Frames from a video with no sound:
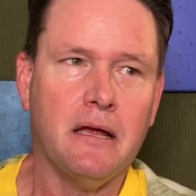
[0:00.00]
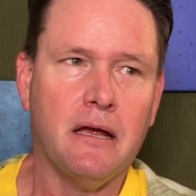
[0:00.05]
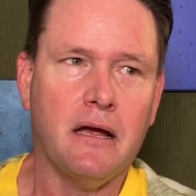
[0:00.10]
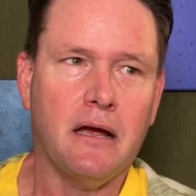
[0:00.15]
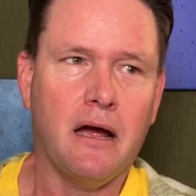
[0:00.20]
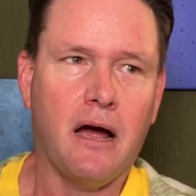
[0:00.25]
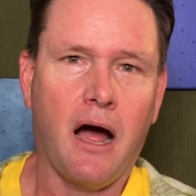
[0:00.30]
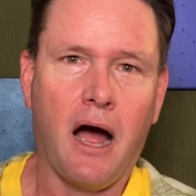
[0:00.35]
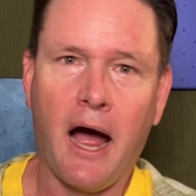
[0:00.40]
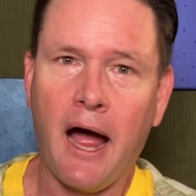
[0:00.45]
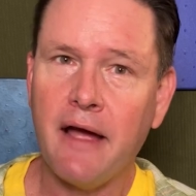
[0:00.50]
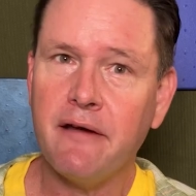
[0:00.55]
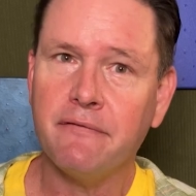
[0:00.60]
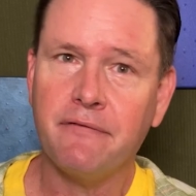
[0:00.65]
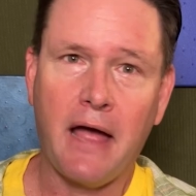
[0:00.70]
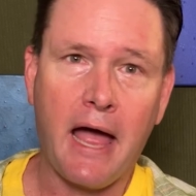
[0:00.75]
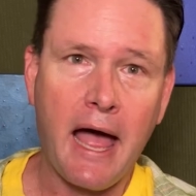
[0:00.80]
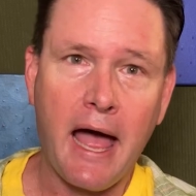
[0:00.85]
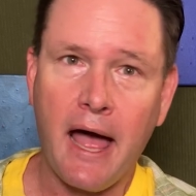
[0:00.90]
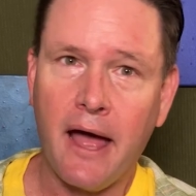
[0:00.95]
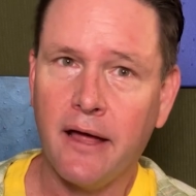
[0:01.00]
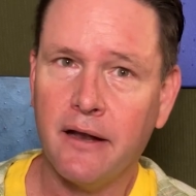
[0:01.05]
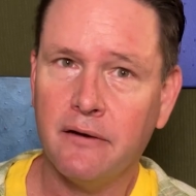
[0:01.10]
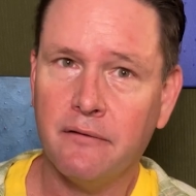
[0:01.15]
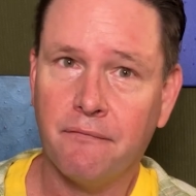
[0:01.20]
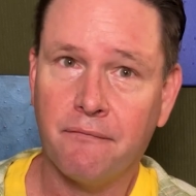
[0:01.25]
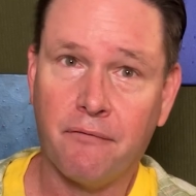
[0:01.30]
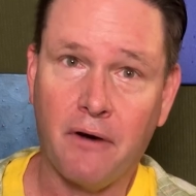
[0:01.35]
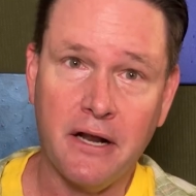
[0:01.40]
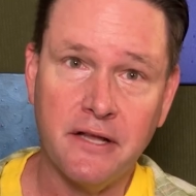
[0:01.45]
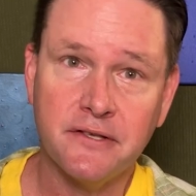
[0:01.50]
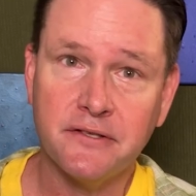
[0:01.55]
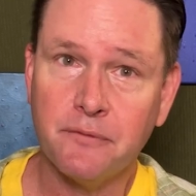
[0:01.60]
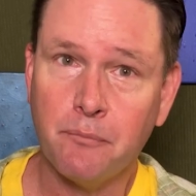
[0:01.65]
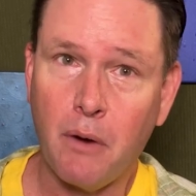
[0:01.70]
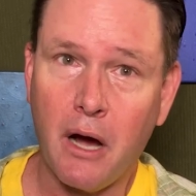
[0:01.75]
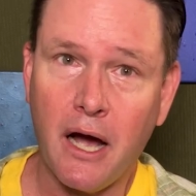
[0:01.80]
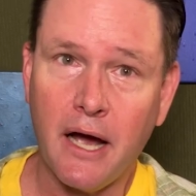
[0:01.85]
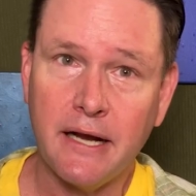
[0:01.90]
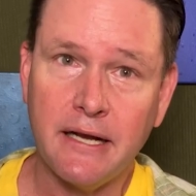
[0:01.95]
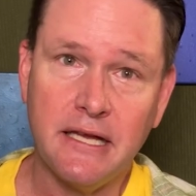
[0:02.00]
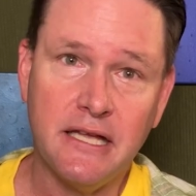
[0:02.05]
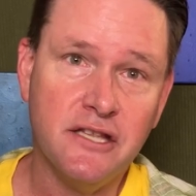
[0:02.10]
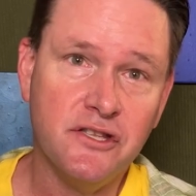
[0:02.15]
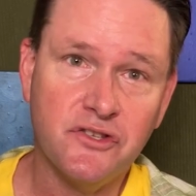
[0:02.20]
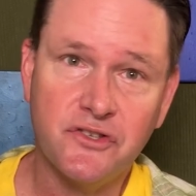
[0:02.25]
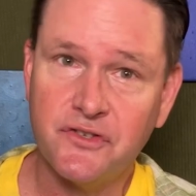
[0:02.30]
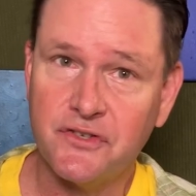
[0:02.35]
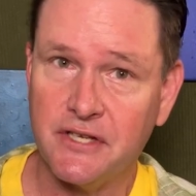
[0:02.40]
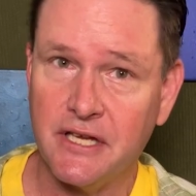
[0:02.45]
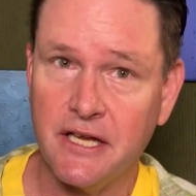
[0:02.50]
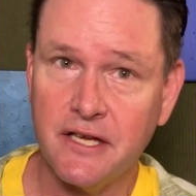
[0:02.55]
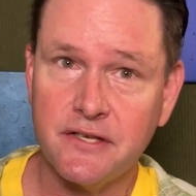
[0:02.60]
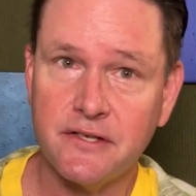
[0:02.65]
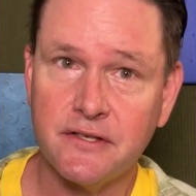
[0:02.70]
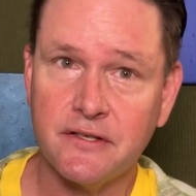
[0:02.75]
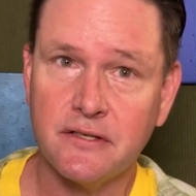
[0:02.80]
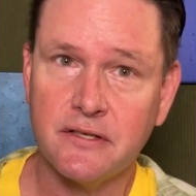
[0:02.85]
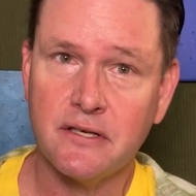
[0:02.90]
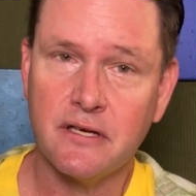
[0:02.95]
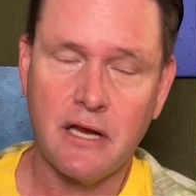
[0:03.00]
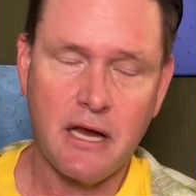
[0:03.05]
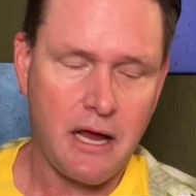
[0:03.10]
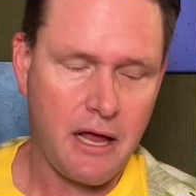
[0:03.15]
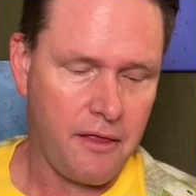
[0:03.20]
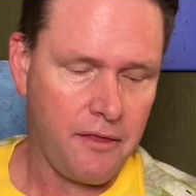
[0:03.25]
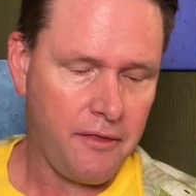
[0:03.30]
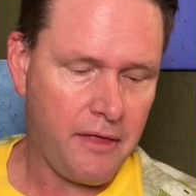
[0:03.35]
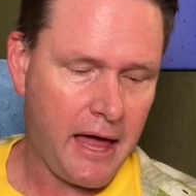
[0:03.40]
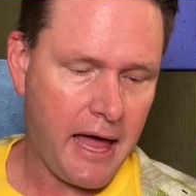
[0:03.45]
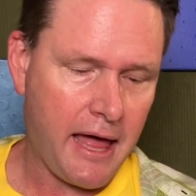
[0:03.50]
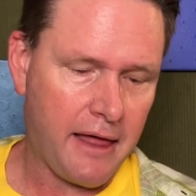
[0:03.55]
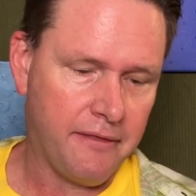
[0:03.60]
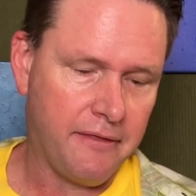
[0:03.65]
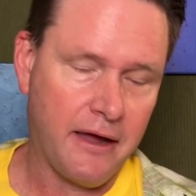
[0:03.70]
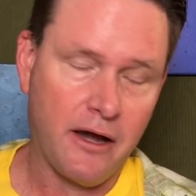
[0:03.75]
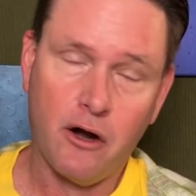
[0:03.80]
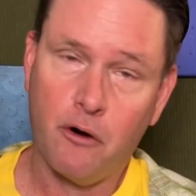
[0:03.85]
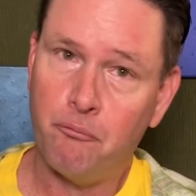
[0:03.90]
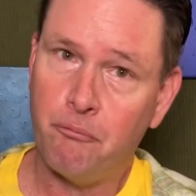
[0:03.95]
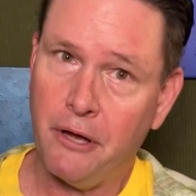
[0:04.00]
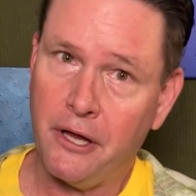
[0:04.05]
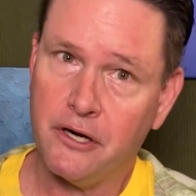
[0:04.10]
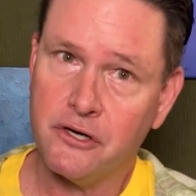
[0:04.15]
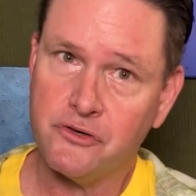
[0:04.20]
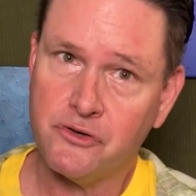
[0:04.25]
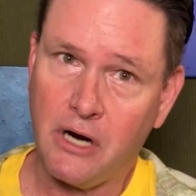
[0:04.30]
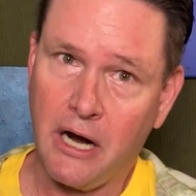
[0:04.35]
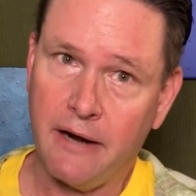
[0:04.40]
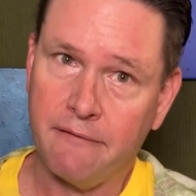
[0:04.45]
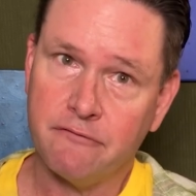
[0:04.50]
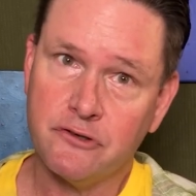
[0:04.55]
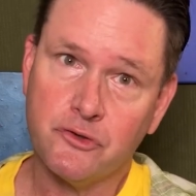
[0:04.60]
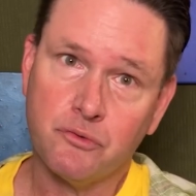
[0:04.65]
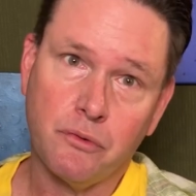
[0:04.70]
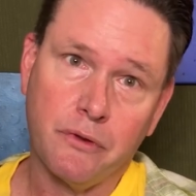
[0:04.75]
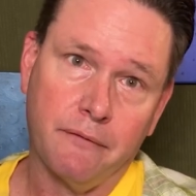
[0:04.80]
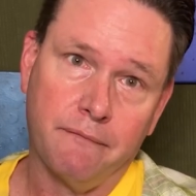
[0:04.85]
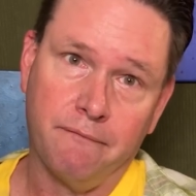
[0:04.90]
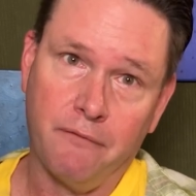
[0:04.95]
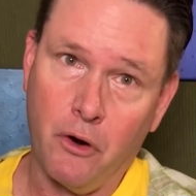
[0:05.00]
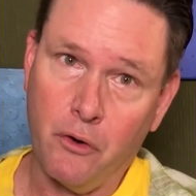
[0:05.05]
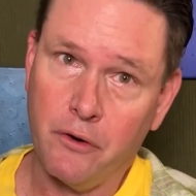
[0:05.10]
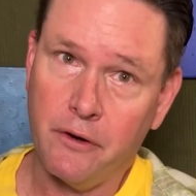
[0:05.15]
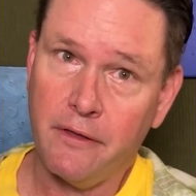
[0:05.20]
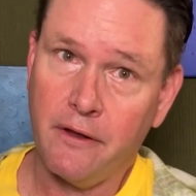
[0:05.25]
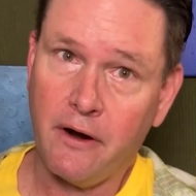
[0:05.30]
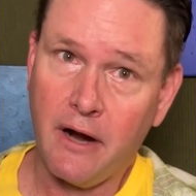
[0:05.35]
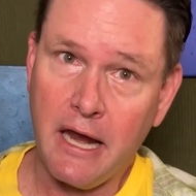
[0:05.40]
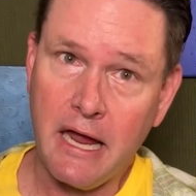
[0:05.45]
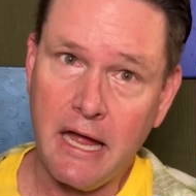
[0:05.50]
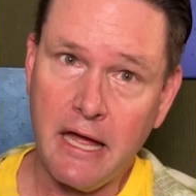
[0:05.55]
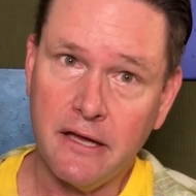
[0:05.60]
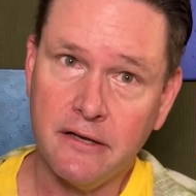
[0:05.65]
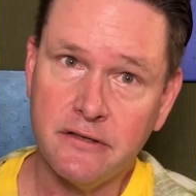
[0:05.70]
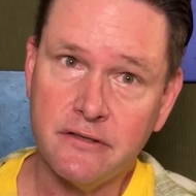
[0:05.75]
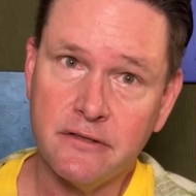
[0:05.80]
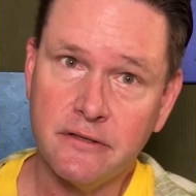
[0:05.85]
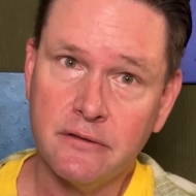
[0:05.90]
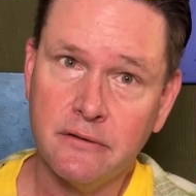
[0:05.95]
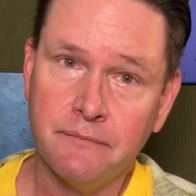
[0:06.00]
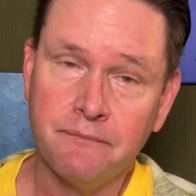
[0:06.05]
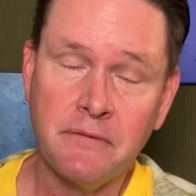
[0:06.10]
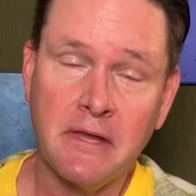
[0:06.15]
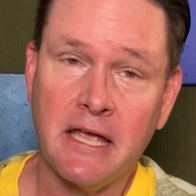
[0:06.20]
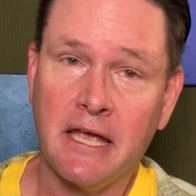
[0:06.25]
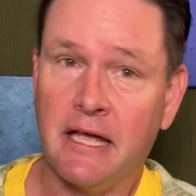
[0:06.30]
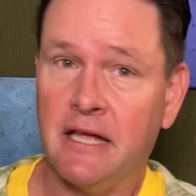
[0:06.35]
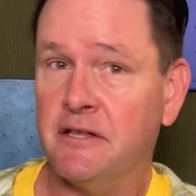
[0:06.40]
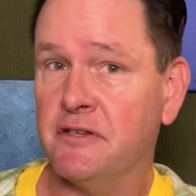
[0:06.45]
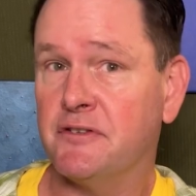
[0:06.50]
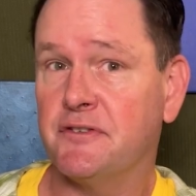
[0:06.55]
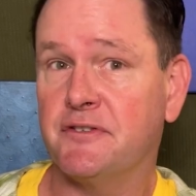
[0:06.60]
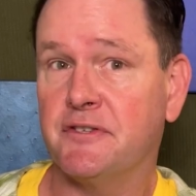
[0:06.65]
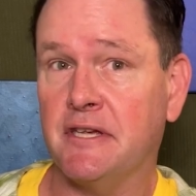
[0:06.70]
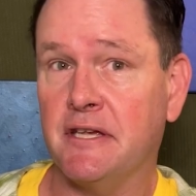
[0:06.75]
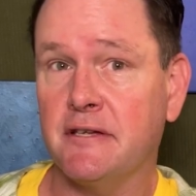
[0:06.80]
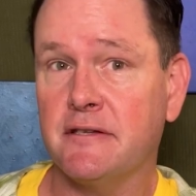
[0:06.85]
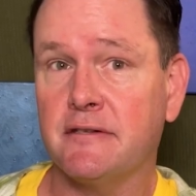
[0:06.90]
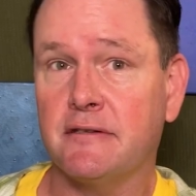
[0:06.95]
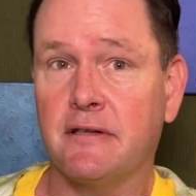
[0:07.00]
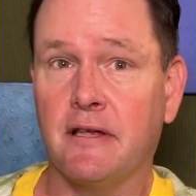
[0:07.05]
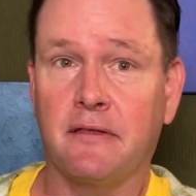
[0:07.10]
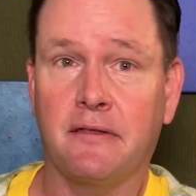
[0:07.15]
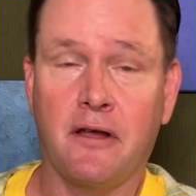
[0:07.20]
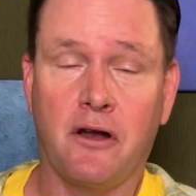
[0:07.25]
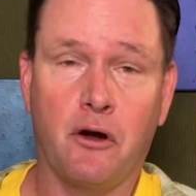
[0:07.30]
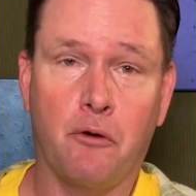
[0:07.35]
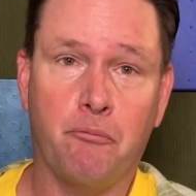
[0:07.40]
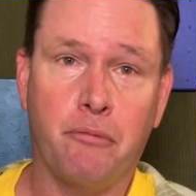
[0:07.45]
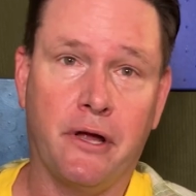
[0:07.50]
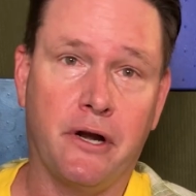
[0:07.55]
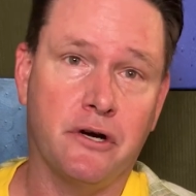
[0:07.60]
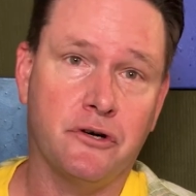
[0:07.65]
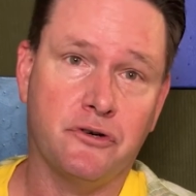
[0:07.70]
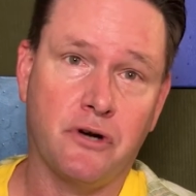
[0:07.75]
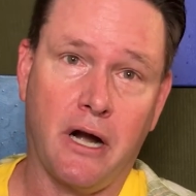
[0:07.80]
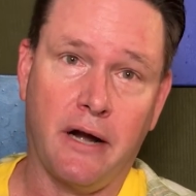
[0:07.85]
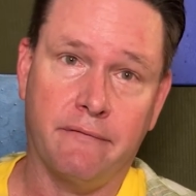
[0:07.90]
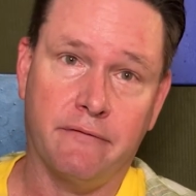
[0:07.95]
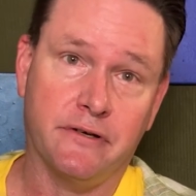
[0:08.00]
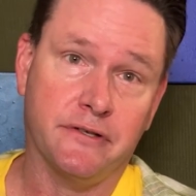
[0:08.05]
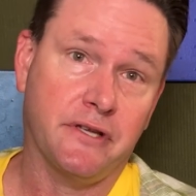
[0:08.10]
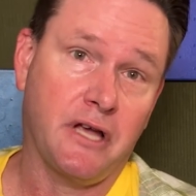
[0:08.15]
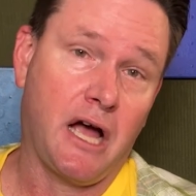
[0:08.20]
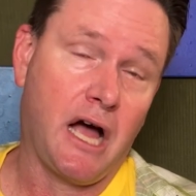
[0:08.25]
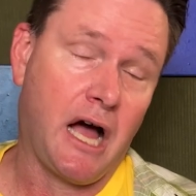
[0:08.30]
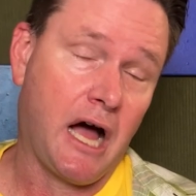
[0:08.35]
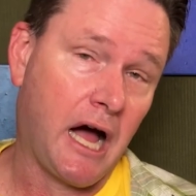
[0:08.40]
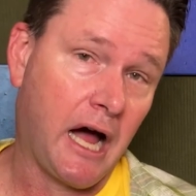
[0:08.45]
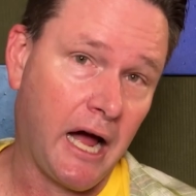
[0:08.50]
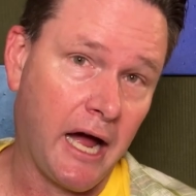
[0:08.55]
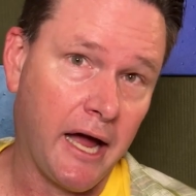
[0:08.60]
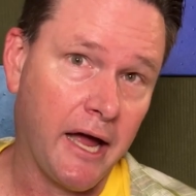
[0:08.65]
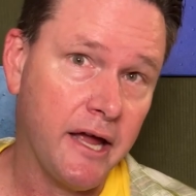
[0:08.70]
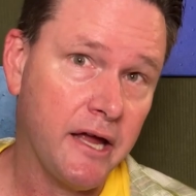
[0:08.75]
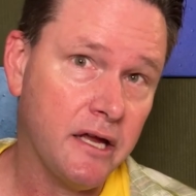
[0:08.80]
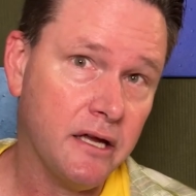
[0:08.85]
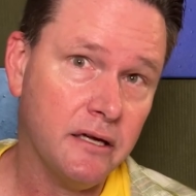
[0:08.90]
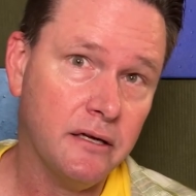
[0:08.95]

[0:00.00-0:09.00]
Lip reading: I've had friends of mine insist that they are better drivers with a phone in their hand, insist that they are better drivers high.